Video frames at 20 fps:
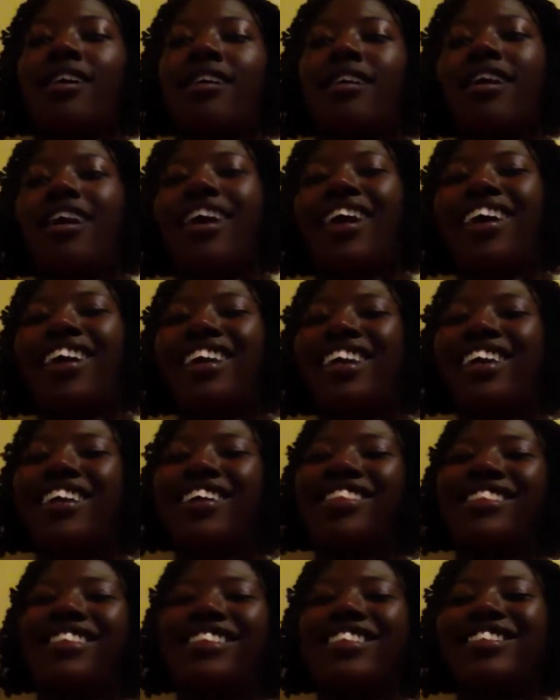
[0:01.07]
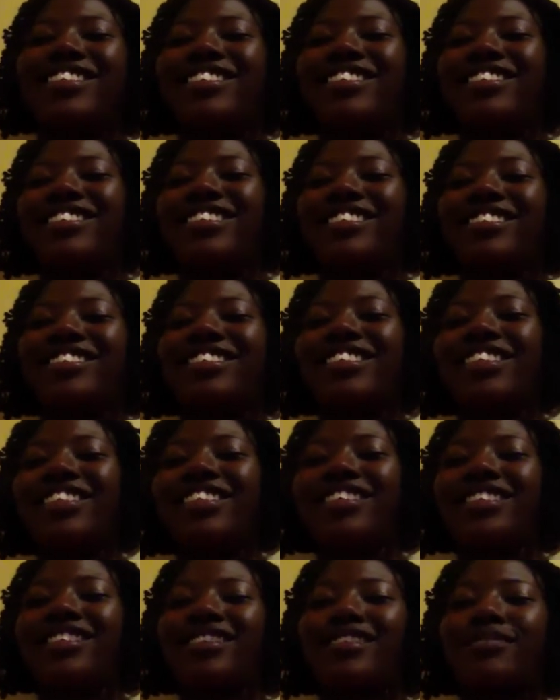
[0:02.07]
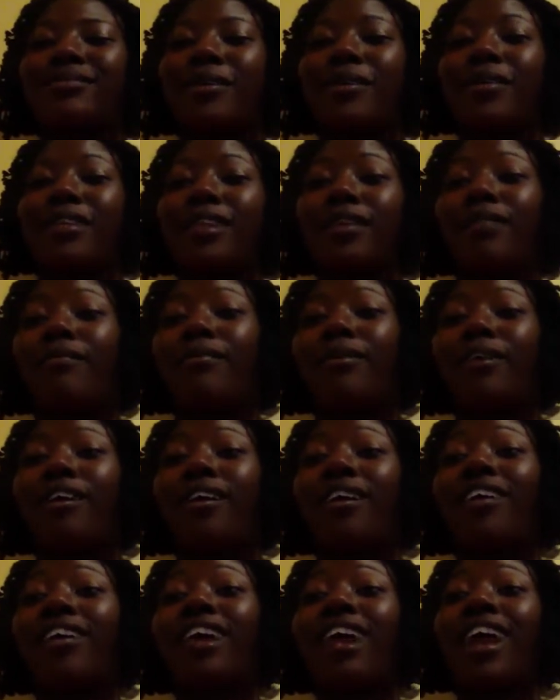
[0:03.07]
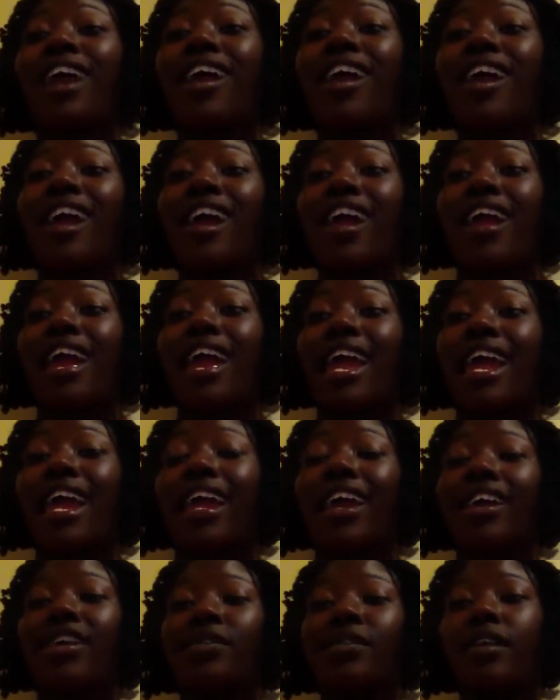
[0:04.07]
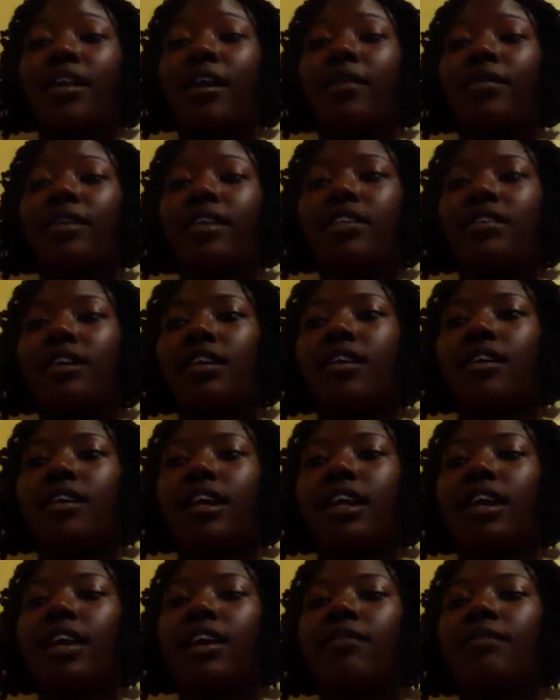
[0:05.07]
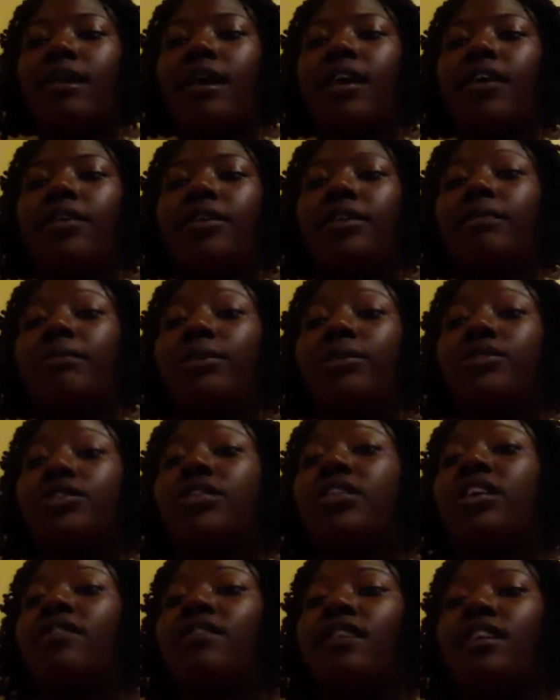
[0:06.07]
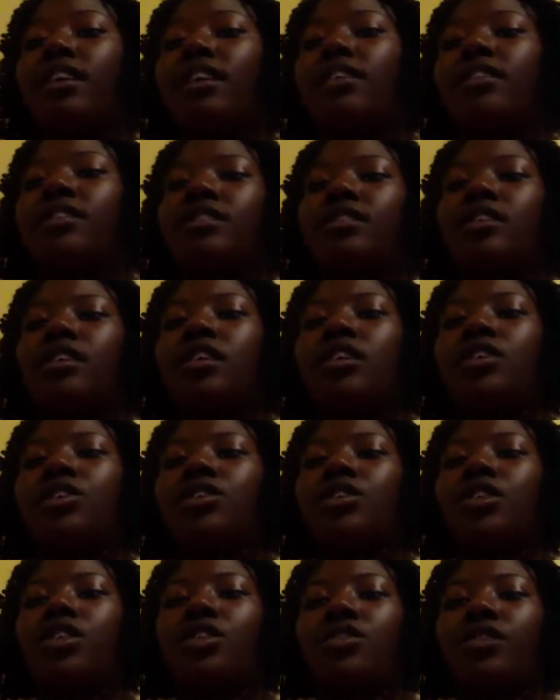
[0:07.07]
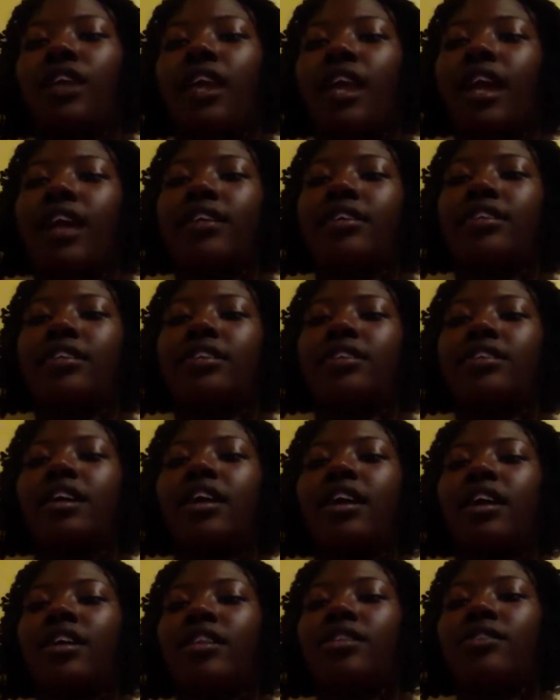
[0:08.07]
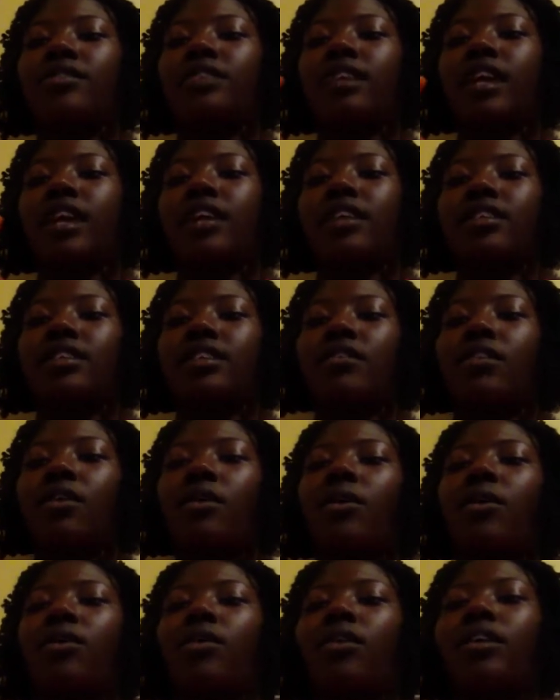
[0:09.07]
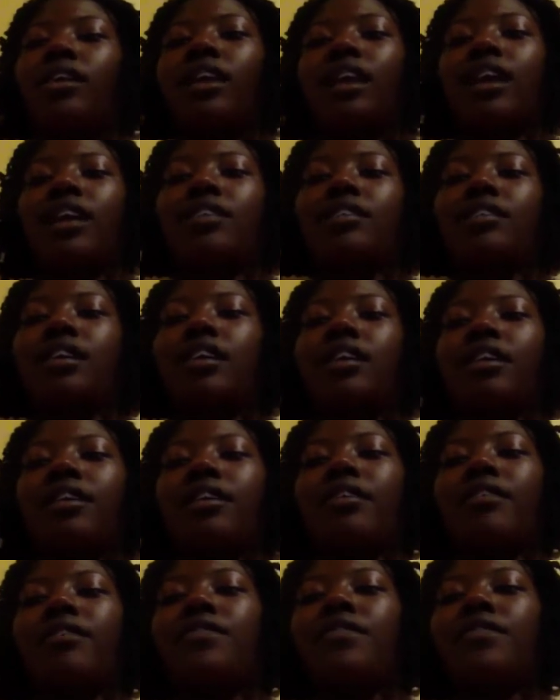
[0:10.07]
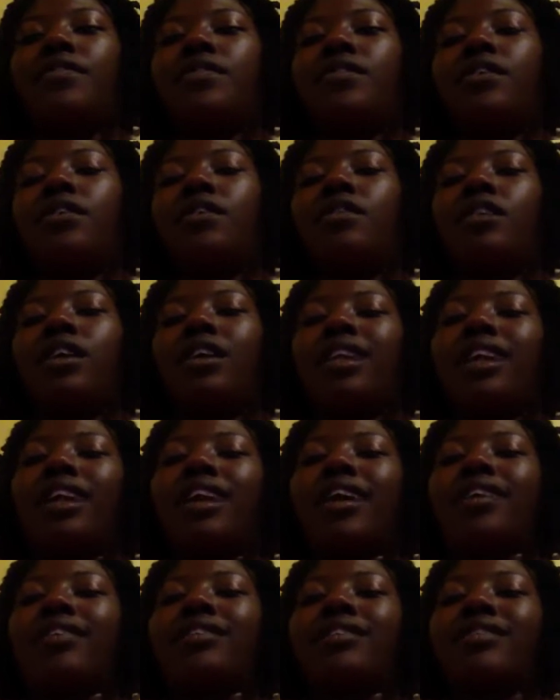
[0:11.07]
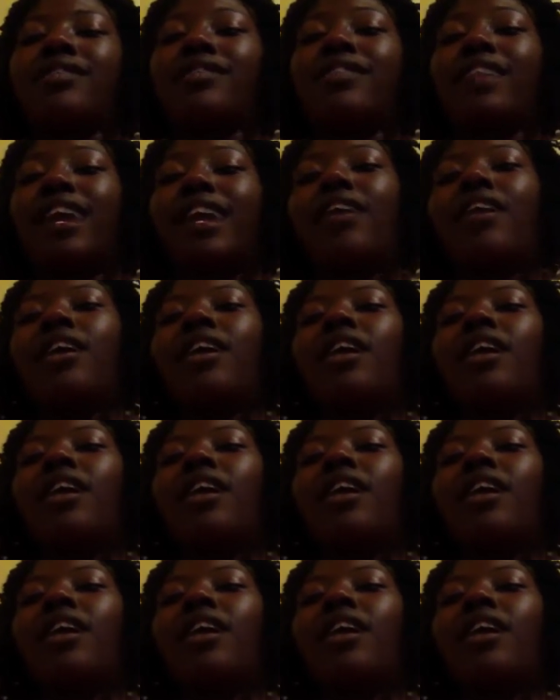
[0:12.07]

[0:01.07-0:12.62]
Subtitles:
Hi again, this is Destiny. This is my reading blog, and right now I'm going to talk about in the Merchant of Venice. There's the three caskets. There's a casket of gold, a casket of silver, and a casket of lead.